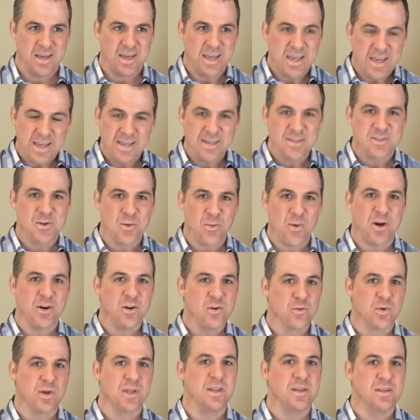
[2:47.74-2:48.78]
he is the one
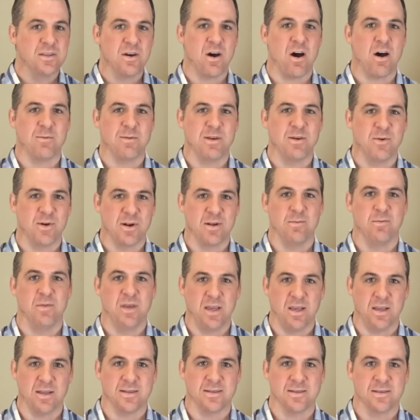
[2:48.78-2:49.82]
who really taught me what it
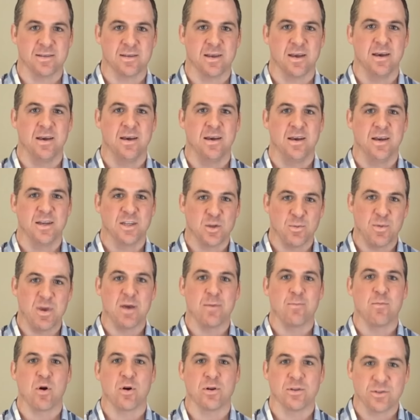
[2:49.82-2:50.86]
means to be
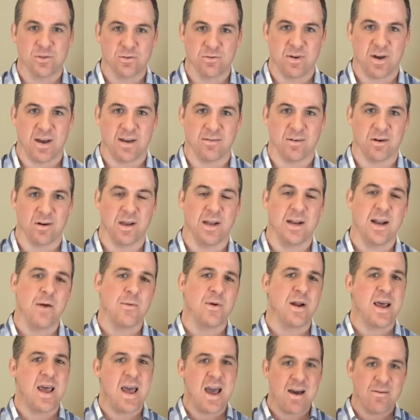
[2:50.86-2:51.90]
a burn survivor. And now
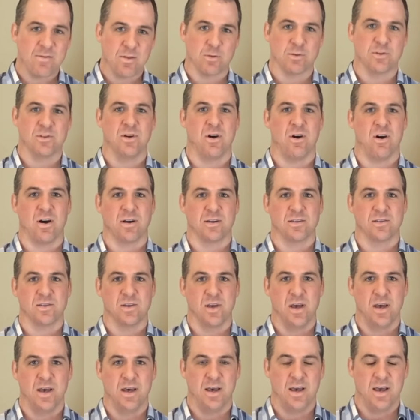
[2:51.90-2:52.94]
when I have those talks,
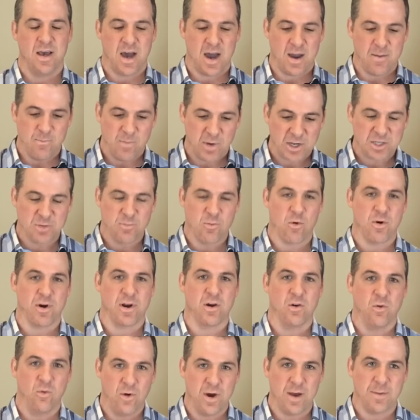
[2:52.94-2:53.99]
I'm much more
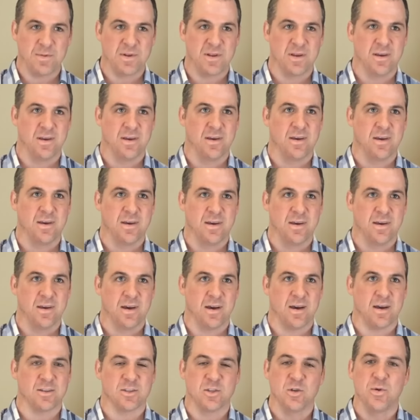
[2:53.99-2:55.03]
equipped
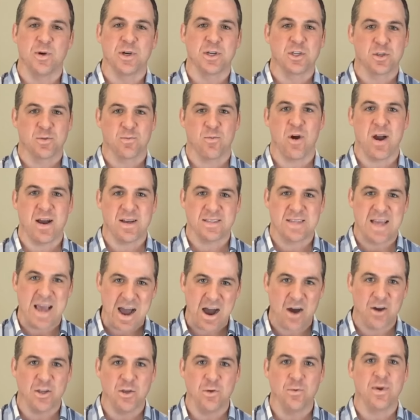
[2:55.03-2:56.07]
uh, to express
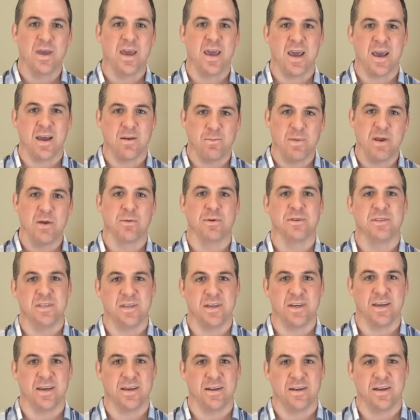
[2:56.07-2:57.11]
how you can be
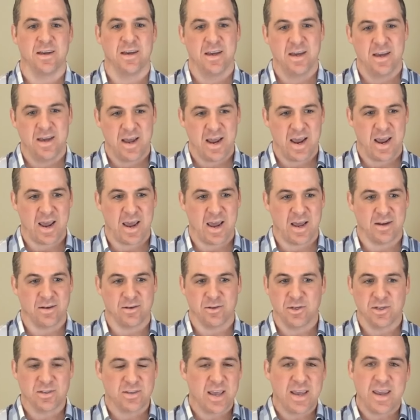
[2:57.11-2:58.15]
resilient.
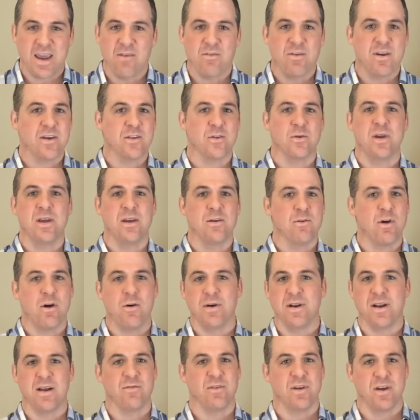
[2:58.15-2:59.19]
And just like every other
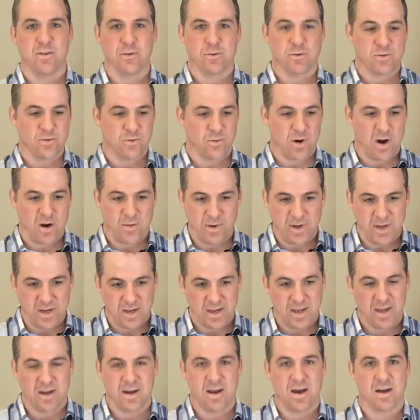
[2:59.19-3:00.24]
hero in every other story, when you
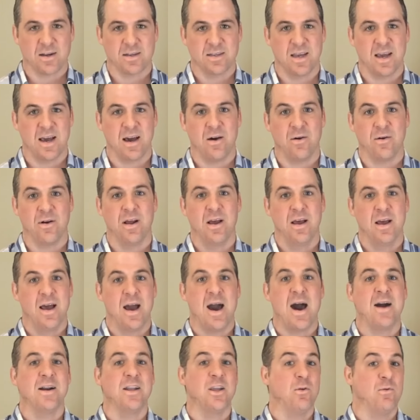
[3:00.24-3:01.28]
get knocked down,
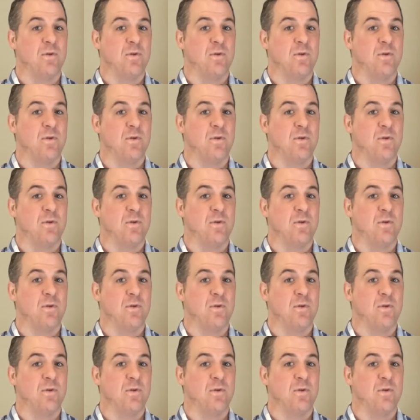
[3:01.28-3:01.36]
how do you